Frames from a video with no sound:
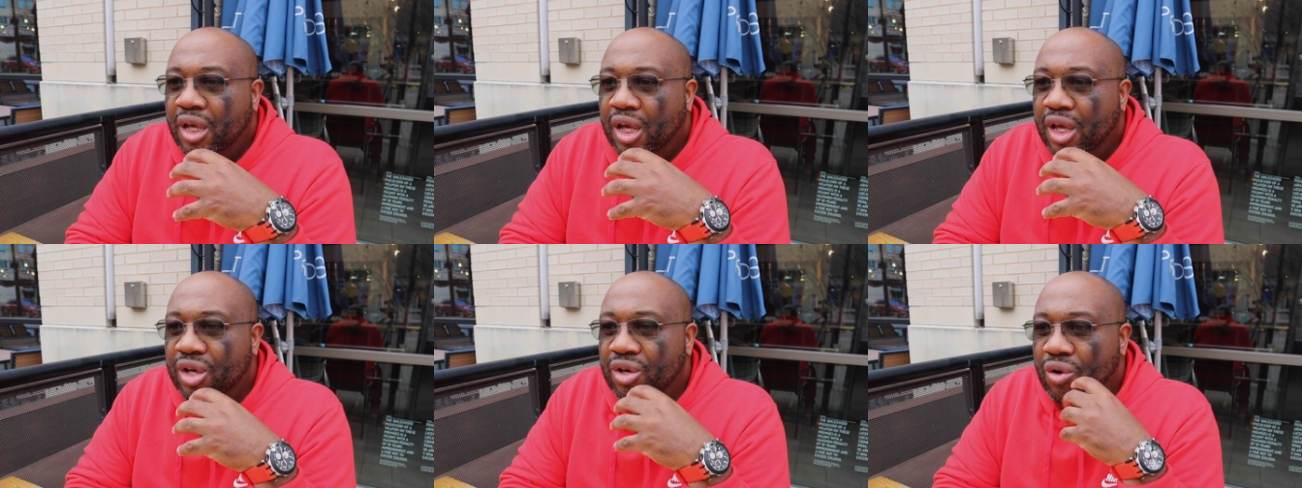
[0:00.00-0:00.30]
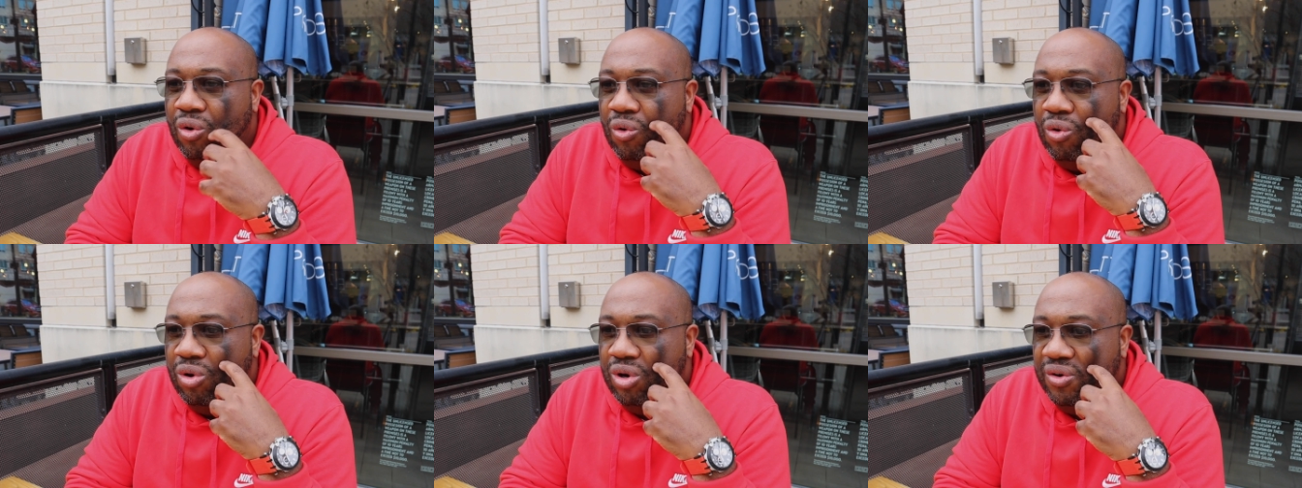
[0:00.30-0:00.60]
in
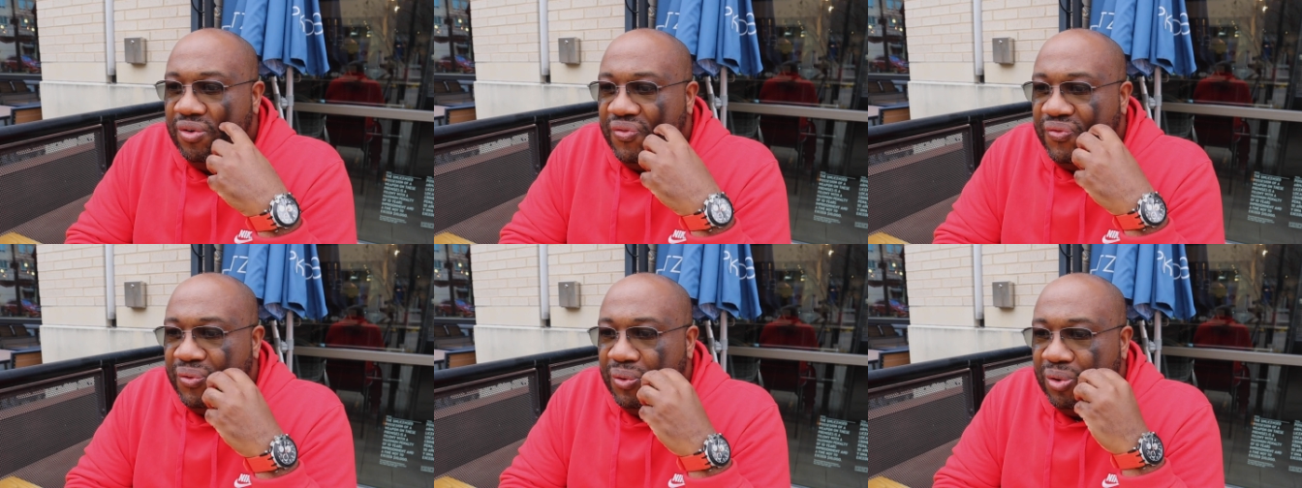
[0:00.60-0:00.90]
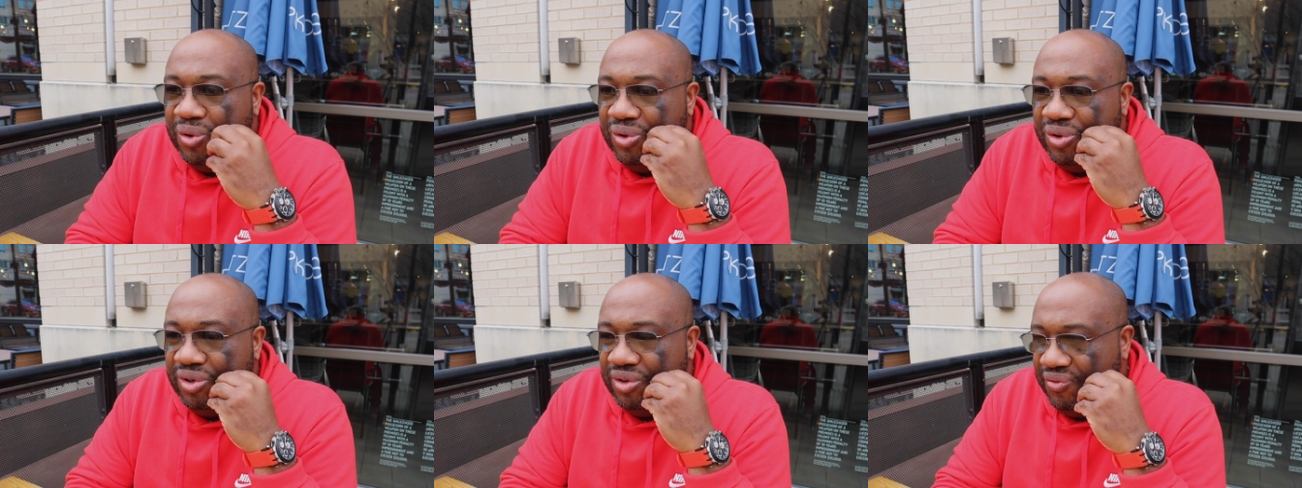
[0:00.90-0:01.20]
order
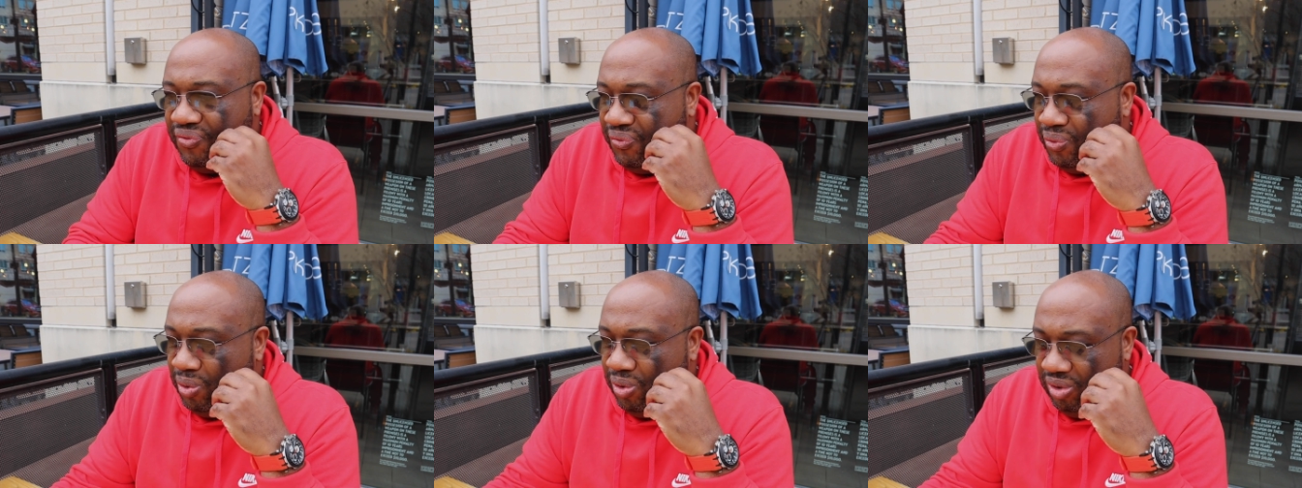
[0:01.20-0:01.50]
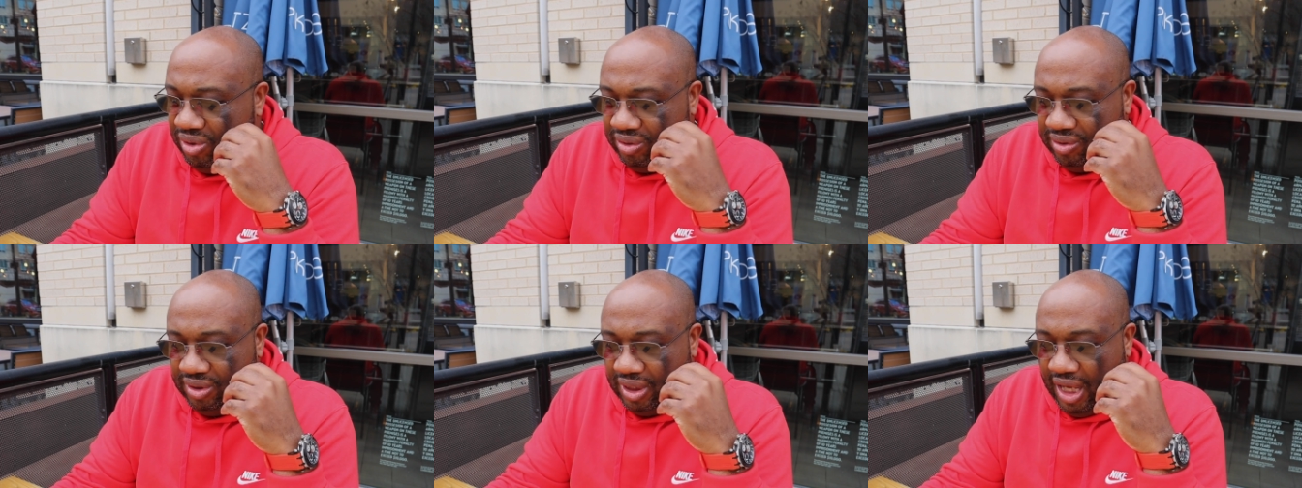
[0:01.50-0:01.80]
for
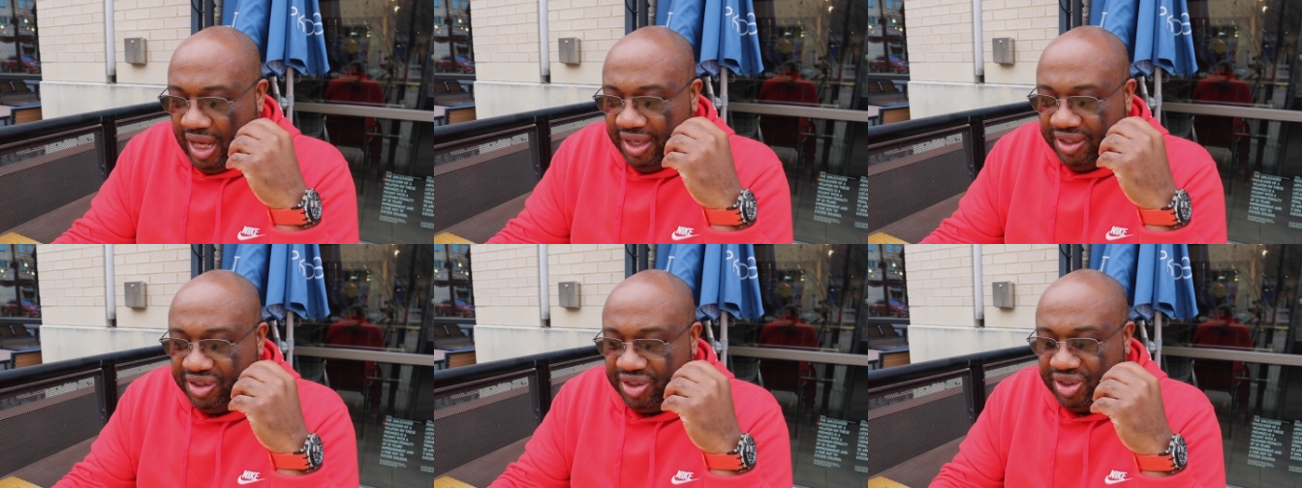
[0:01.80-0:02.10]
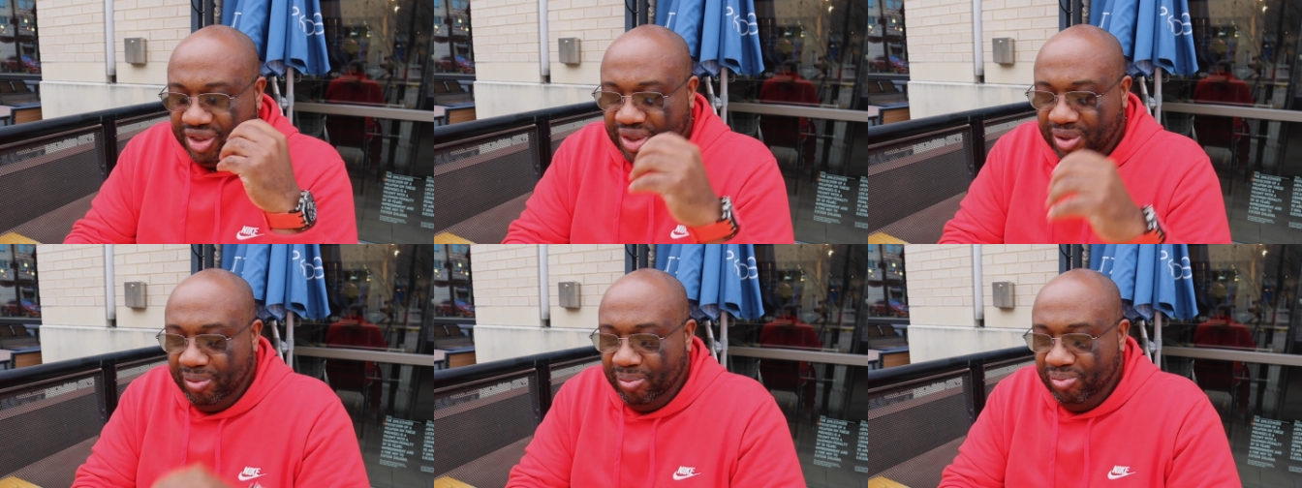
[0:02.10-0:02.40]
for
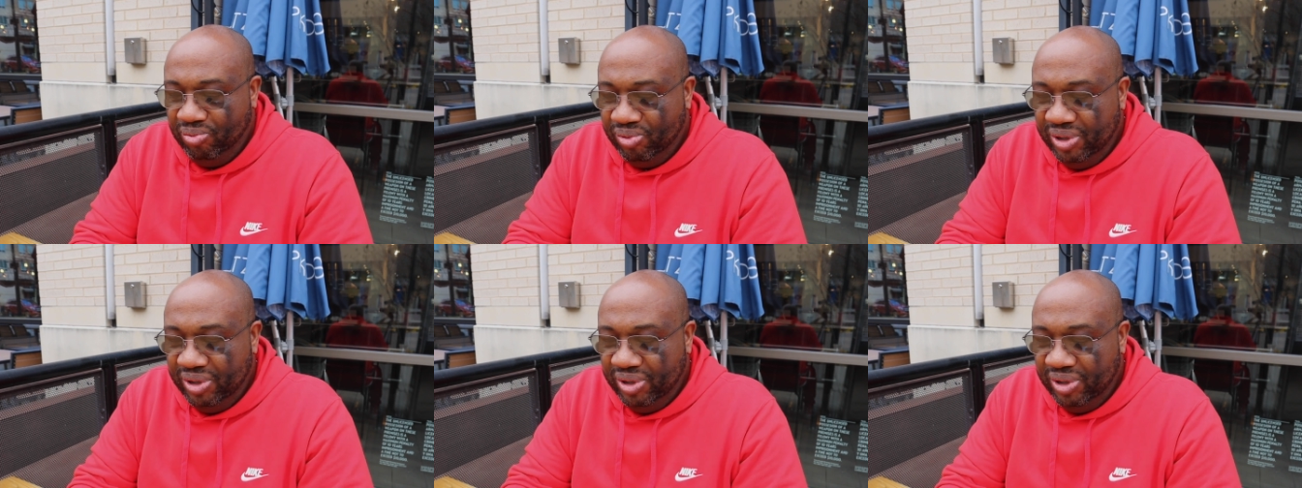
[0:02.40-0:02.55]
us to